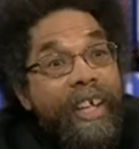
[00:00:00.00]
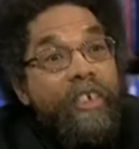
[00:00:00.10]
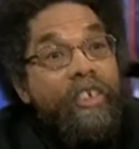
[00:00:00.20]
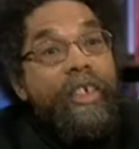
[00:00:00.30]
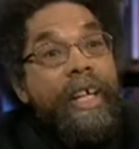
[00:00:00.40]

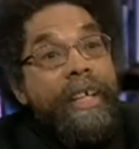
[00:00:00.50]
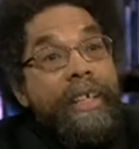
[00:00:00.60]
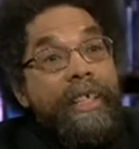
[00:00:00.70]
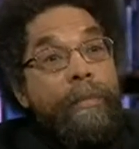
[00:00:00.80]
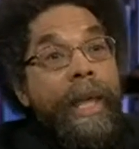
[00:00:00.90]
You've got
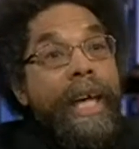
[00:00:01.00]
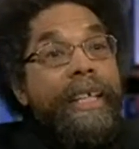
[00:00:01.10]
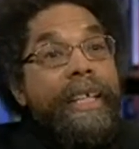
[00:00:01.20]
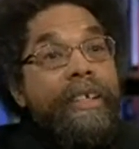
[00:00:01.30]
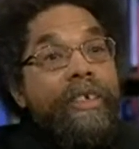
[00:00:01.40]
these black
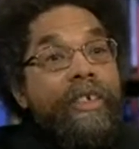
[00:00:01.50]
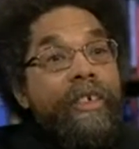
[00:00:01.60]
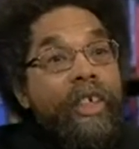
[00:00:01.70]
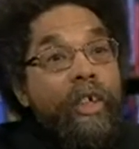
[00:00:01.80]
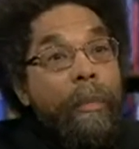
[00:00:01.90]
leaders
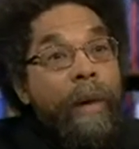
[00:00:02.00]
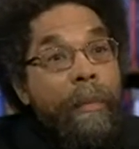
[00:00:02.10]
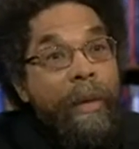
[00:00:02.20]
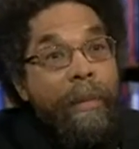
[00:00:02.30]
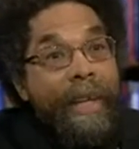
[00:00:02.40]
on the
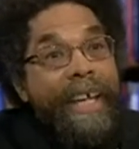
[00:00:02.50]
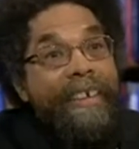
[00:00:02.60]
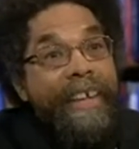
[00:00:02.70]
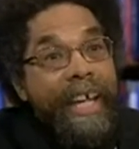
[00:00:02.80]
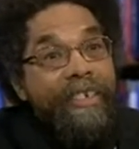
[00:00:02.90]
Obama
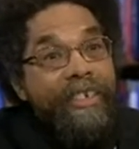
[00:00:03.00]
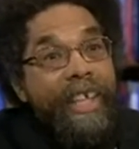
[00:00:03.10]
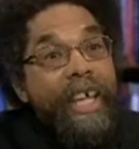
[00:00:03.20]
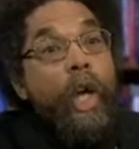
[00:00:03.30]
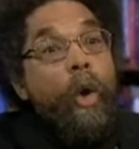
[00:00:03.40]

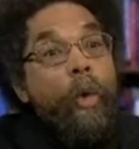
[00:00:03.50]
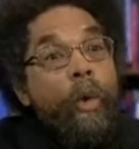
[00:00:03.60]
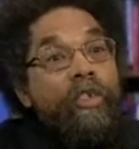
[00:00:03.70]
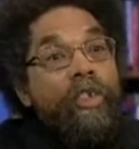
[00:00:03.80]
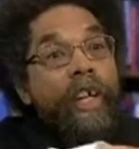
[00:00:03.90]
plantation,
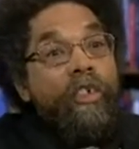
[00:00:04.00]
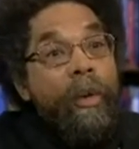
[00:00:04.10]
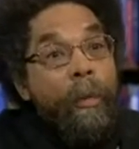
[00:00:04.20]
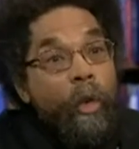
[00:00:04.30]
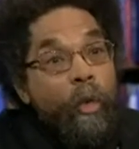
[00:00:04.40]
won't say a
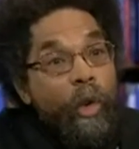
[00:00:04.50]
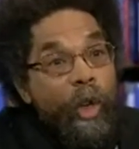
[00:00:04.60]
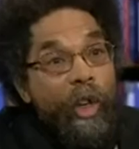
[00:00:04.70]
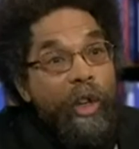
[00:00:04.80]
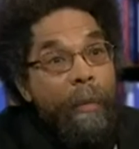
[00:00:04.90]
criminal
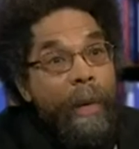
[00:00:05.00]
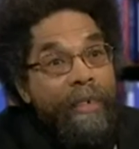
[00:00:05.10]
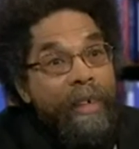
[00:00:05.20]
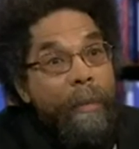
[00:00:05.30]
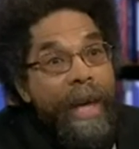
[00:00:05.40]
word
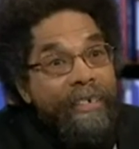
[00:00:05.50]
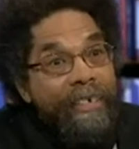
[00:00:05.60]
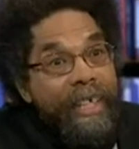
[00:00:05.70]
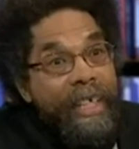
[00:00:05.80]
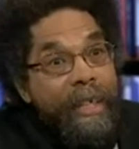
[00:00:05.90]
about the
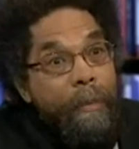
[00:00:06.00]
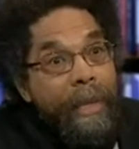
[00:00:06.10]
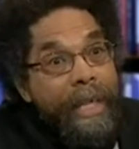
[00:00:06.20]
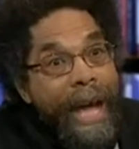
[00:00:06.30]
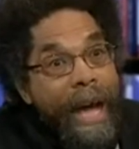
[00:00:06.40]
master in the
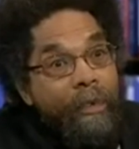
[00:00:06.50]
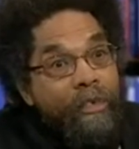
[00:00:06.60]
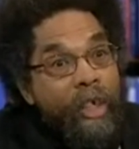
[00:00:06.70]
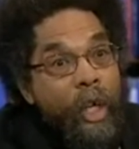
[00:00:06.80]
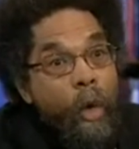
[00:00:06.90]
big
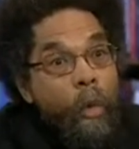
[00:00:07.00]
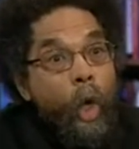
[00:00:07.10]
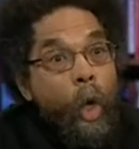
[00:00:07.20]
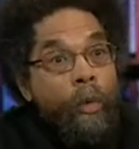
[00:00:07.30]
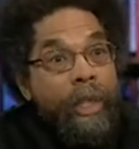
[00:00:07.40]
house,
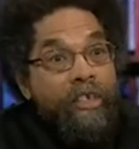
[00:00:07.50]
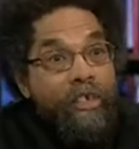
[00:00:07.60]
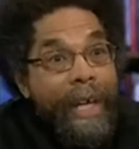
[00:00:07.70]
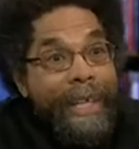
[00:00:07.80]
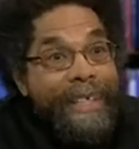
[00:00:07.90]
will only
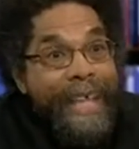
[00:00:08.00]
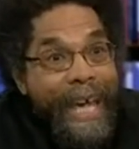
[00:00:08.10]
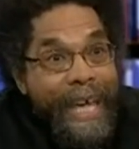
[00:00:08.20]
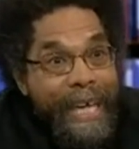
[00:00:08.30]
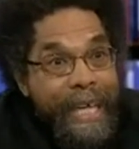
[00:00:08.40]
try to
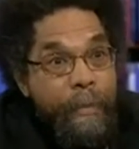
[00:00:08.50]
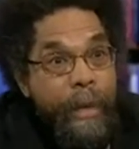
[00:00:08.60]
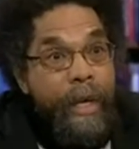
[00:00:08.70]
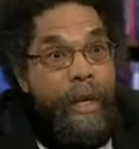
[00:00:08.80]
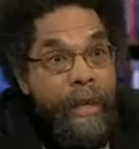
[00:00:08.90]
tame
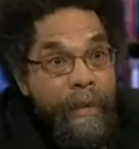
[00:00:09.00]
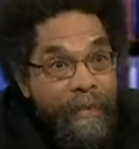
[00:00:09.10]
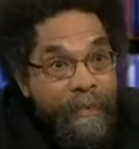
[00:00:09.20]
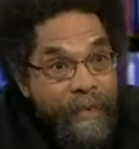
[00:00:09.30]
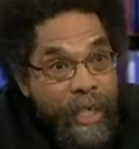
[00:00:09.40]

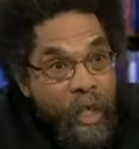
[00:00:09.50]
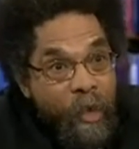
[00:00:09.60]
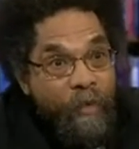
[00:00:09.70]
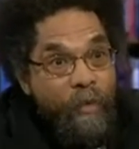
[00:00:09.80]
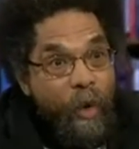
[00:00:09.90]
the
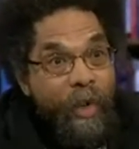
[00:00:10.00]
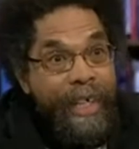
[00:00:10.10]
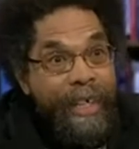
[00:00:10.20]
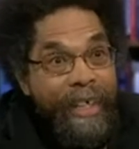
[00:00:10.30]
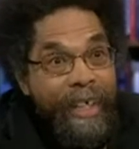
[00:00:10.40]
field
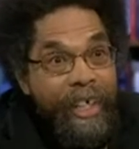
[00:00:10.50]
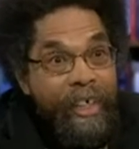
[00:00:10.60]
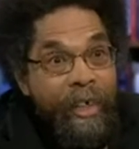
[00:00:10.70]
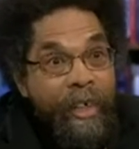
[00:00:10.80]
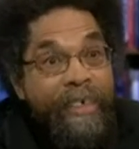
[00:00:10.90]
folk
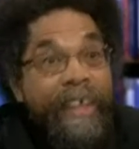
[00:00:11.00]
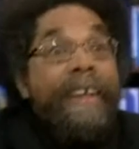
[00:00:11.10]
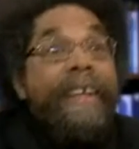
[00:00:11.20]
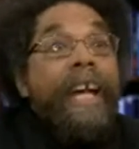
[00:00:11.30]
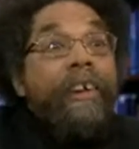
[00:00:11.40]
so that
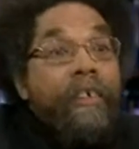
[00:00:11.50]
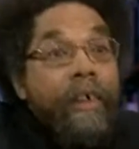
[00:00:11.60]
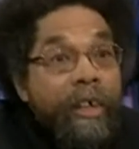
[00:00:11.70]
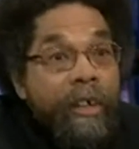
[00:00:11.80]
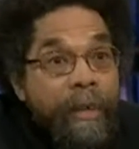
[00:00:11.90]
they're not
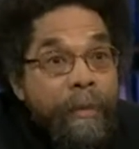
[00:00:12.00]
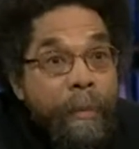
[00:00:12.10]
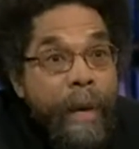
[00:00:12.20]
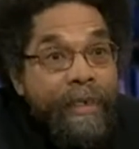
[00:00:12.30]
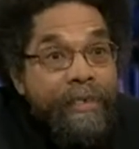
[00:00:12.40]
critical of the
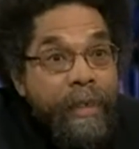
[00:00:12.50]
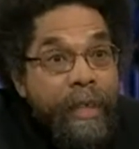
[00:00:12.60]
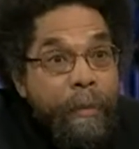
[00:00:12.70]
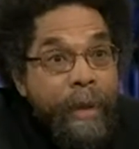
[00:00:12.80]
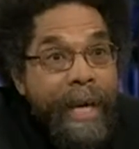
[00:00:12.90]
master in
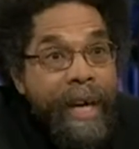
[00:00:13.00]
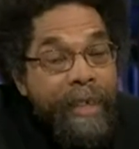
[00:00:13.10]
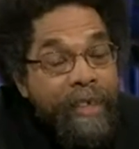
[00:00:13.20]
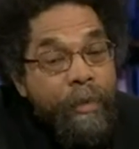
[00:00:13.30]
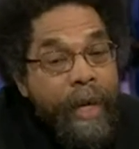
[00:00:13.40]
the big house.
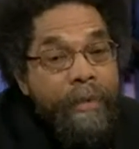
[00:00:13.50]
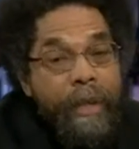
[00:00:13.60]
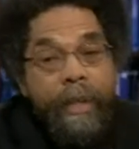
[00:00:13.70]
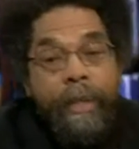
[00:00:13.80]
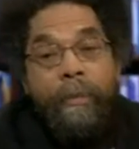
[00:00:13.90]
That's why I
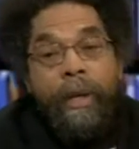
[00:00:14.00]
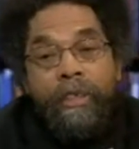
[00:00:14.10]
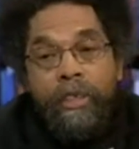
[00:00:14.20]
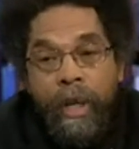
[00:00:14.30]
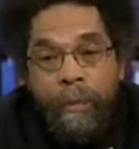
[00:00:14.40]
think even Brother
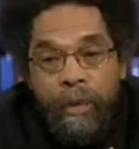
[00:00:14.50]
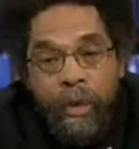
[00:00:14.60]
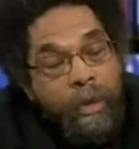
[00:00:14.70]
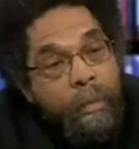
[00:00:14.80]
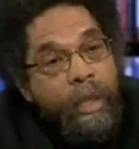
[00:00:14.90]
Sharpton's
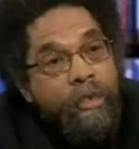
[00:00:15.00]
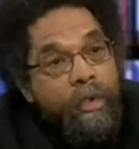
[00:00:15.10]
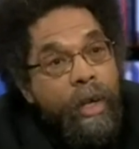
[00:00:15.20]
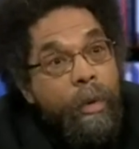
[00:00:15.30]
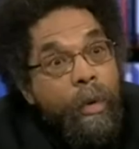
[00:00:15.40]
going to be in
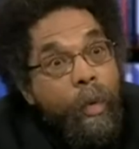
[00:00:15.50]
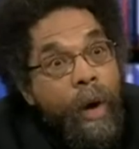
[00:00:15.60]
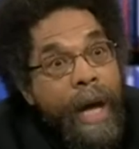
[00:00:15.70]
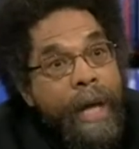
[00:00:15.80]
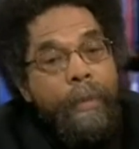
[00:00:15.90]
trouble.
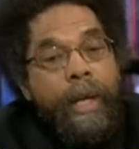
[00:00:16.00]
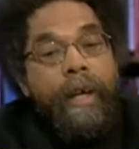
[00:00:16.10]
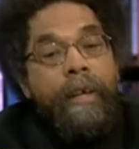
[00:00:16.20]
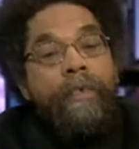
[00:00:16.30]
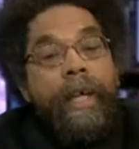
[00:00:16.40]
Why?
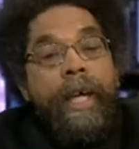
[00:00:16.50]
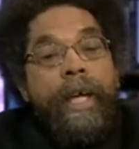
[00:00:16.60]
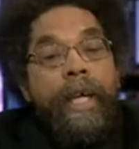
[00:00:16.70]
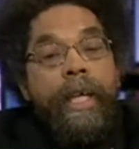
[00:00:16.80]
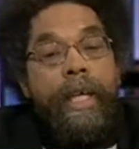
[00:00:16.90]
Because
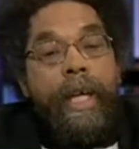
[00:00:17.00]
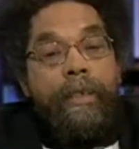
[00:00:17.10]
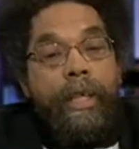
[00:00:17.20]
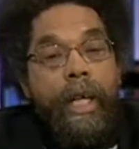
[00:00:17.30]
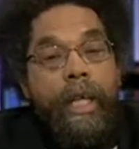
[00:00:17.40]
he
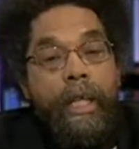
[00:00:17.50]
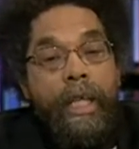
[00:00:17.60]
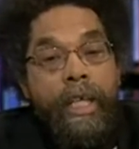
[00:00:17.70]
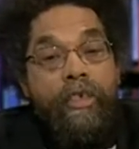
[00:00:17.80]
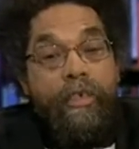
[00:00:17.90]
has
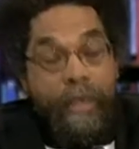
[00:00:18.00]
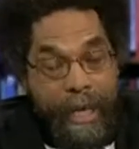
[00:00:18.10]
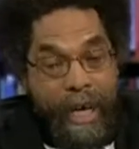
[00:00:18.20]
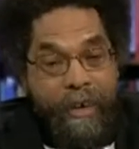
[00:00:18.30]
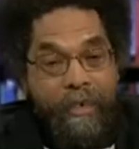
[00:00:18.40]
unleashed, and
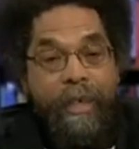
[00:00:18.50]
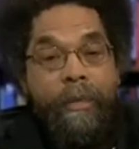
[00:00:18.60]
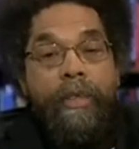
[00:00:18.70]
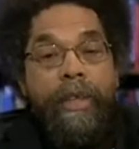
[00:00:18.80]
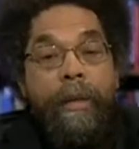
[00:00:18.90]
I agree
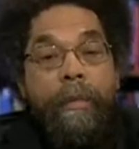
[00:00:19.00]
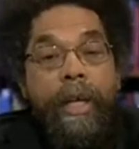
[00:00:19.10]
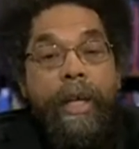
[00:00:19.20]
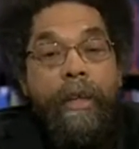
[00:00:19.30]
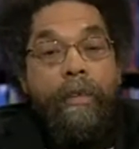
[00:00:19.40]
with him,
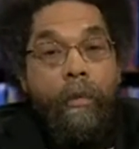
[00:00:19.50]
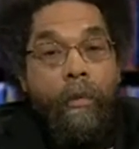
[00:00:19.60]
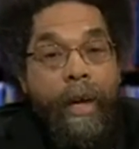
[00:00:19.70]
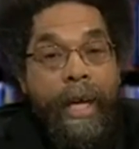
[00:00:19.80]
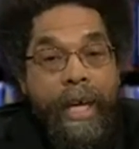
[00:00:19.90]
the
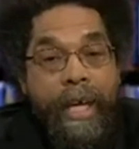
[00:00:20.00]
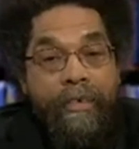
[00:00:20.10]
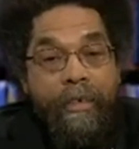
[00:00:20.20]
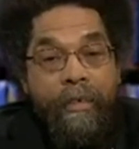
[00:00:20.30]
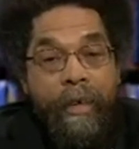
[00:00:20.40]

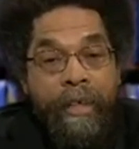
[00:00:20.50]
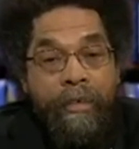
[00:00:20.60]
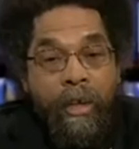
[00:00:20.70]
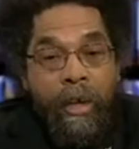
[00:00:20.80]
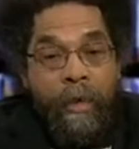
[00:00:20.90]
rage, and the rage
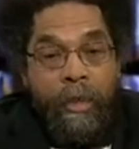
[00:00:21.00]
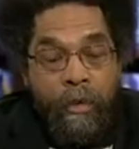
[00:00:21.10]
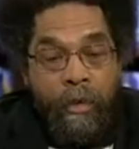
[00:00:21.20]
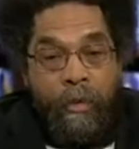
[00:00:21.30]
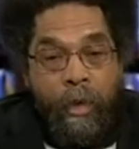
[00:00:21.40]
is always
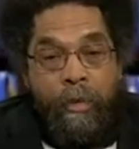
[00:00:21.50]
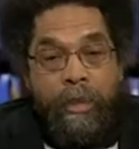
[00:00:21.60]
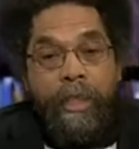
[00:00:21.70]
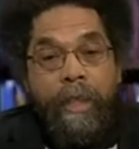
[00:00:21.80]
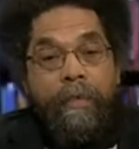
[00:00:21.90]
on the road
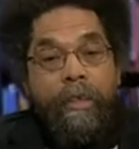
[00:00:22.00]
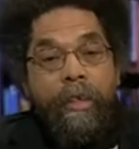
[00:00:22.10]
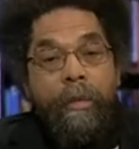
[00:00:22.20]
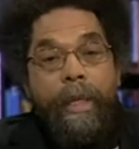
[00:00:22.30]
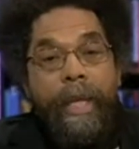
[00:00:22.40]
to
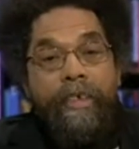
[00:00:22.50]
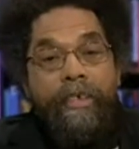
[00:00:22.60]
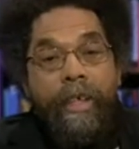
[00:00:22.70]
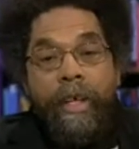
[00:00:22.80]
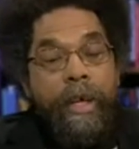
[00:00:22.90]

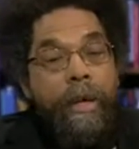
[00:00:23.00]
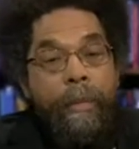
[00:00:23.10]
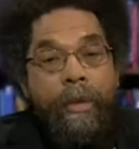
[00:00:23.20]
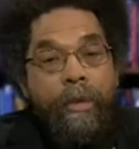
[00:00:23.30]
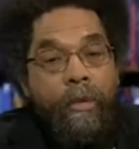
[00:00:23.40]
self-determination,
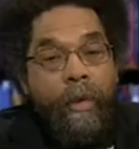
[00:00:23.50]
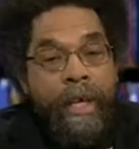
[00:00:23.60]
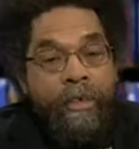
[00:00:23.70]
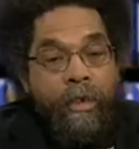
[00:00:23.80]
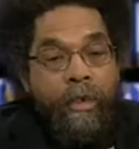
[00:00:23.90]
but the
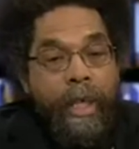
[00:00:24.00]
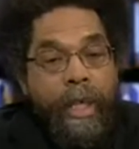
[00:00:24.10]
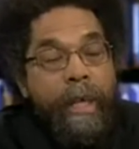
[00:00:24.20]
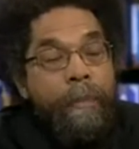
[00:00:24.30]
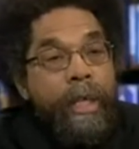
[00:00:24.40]
rage is going to
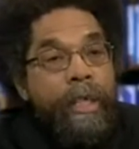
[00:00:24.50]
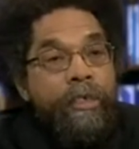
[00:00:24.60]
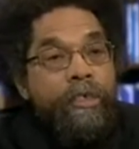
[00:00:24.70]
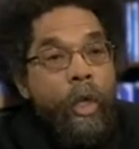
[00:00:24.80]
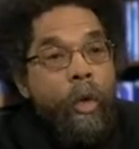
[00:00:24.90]
hit up against
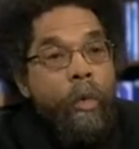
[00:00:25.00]
a stone